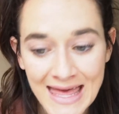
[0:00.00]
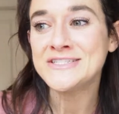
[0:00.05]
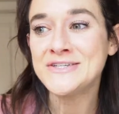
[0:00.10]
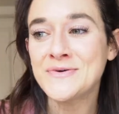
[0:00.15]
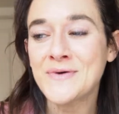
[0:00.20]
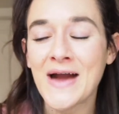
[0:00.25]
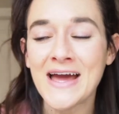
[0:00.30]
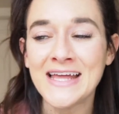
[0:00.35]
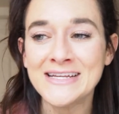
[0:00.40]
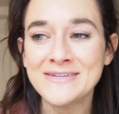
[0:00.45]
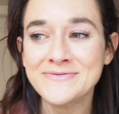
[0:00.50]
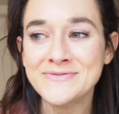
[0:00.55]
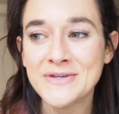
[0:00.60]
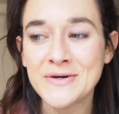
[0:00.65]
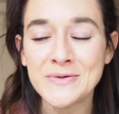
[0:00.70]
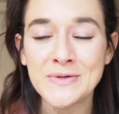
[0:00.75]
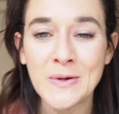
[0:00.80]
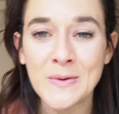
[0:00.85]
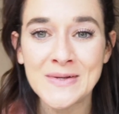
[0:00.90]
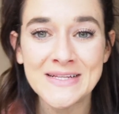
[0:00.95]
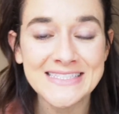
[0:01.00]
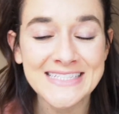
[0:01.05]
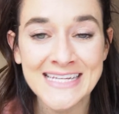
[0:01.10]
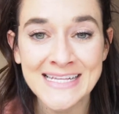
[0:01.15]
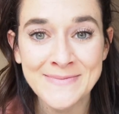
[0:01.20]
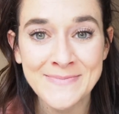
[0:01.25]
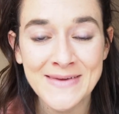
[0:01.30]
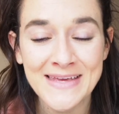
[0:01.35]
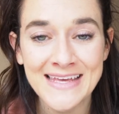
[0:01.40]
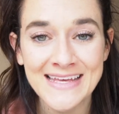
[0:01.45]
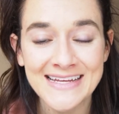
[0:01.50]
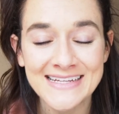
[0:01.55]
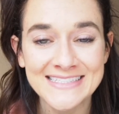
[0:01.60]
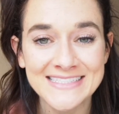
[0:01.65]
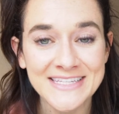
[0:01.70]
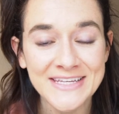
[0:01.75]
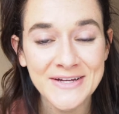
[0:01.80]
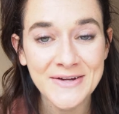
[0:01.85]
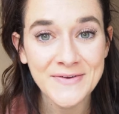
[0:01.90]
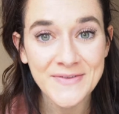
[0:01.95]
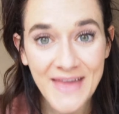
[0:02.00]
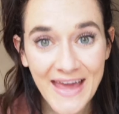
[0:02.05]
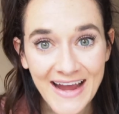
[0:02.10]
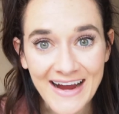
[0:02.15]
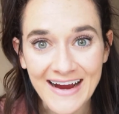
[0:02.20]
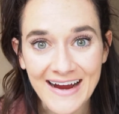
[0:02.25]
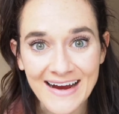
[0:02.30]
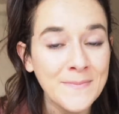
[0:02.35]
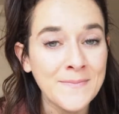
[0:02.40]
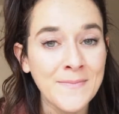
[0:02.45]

You kind of don't know what it's gonna be until you're there.